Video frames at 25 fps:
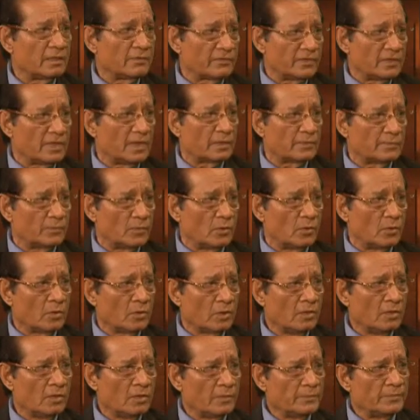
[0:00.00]
if not more.
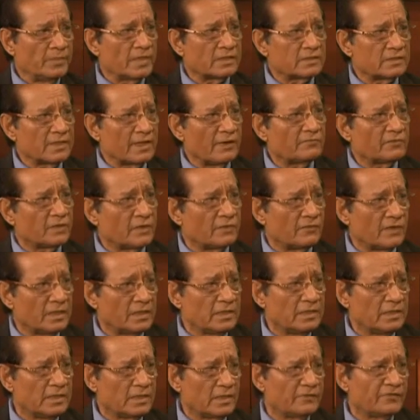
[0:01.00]
Because after
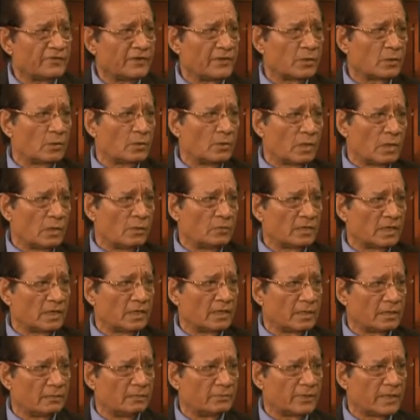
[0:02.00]
1 year, if I go out
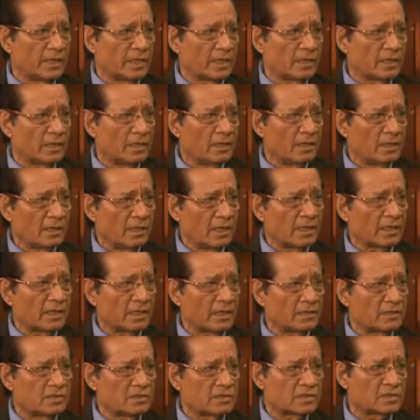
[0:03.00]
and come back, I
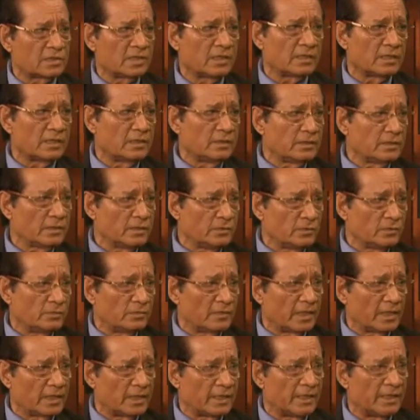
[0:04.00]
can still continue
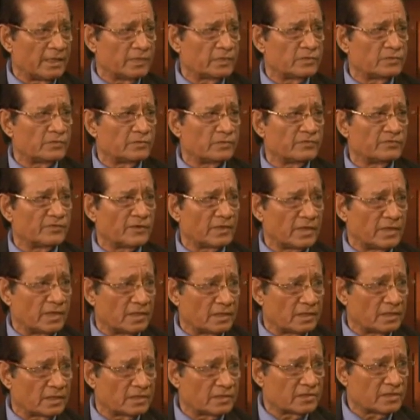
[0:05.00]
my H-1 for
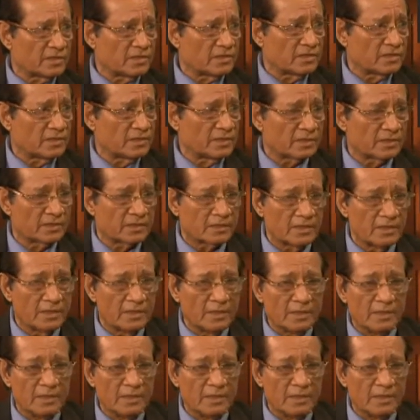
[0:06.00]
another 6 years.